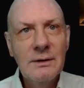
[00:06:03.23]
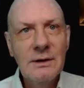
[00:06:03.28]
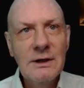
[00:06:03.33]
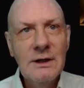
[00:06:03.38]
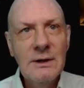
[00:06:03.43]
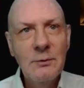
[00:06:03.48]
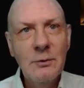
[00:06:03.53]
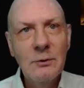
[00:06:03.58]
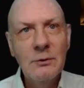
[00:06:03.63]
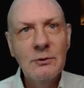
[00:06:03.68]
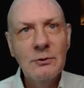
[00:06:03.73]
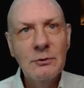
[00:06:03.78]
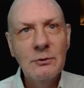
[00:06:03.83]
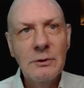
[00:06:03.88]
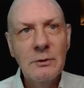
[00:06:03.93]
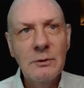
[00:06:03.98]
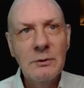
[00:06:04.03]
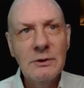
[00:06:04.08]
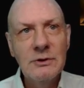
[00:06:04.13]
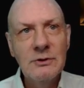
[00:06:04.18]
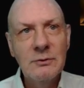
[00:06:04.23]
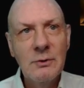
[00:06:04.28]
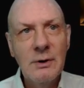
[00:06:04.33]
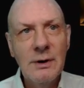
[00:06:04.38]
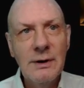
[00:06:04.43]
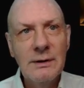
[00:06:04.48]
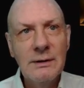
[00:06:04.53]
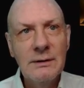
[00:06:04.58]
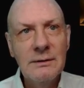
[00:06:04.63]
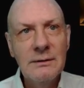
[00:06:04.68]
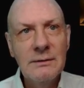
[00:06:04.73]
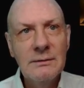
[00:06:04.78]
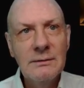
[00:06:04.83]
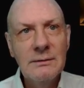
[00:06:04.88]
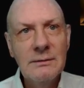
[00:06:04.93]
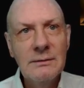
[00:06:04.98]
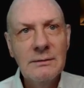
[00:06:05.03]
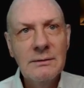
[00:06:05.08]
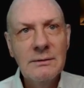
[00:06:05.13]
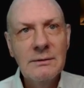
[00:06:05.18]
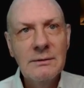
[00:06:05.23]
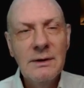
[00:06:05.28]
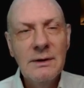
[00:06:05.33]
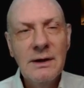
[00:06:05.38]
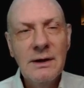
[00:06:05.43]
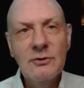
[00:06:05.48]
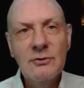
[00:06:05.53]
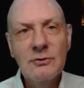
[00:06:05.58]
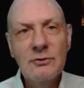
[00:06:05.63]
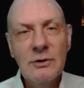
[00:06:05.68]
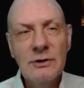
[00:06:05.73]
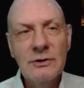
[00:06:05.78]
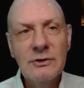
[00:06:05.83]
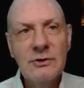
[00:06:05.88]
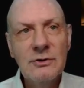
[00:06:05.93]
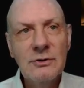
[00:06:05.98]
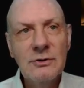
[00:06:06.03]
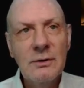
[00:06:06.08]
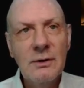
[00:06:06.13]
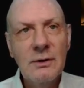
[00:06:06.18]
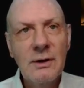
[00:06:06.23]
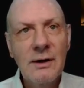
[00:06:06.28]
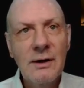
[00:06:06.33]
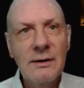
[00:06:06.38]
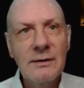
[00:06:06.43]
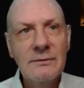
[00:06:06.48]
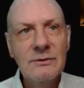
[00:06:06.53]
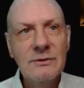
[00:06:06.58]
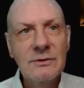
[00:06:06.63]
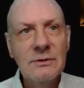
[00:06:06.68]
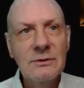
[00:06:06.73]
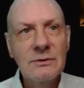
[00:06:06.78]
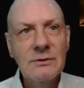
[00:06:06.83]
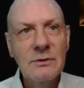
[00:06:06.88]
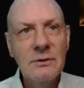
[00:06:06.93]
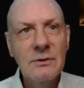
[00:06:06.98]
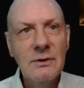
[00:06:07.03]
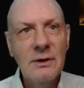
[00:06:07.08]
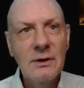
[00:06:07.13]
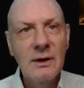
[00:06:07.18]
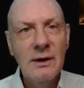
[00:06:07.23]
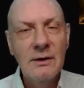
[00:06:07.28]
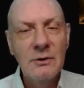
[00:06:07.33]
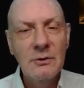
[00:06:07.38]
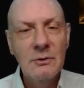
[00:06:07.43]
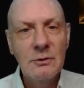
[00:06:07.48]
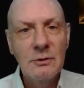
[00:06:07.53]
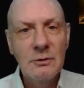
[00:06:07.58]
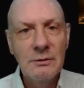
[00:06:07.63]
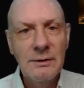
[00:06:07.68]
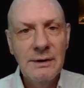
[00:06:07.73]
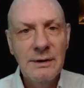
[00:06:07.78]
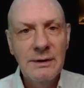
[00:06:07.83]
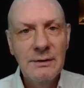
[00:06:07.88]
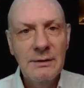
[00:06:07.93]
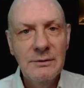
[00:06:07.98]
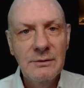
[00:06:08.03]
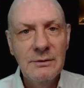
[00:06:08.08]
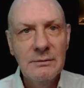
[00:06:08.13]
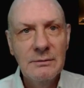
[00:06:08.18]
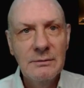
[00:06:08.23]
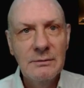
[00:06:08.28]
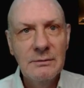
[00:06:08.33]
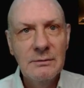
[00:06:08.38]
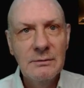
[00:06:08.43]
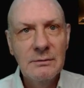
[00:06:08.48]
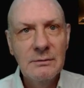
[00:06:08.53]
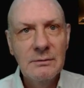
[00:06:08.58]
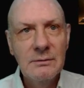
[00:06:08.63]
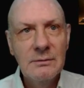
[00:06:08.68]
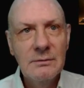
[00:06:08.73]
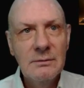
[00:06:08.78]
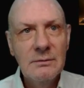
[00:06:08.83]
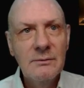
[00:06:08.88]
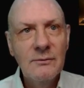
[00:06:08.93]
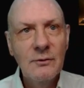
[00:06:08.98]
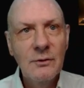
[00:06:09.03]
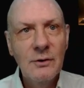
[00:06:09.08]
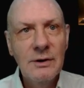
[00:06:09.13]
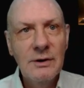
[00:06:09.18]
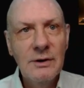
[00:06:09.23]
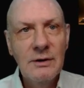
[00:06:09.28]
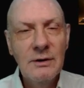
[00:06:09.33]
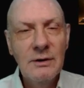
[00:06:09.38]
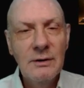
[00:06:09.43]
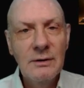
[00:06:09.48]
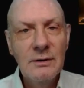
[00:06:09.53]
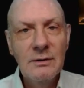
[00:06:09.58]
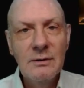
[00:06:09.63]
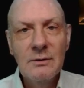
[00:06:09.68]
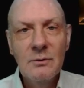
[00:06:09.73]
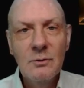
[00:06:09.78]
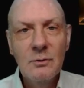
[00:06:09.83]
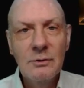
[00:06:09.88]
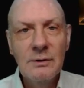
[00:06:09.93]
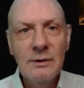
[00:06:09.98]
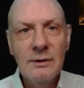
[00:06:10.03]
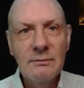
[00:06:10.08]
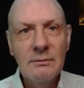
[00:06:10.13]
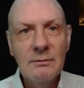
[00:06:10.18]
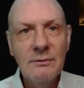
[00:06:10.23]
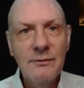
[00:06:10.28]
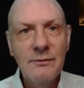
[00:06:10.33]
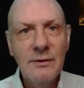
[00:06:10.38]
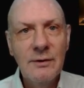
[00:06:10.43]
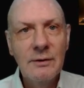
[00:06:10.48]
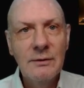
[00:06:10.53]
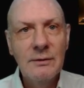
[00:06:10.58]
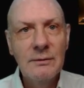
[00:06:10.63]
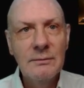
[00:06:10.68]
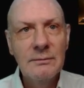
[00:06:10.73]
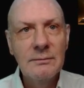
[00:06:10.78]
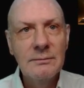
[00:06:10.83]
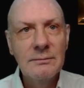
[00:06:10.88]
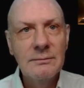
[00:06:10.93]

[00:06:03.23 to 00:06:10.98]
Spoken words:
keep on doing what is right and trust your lives to the God who created you, for he will never fail you.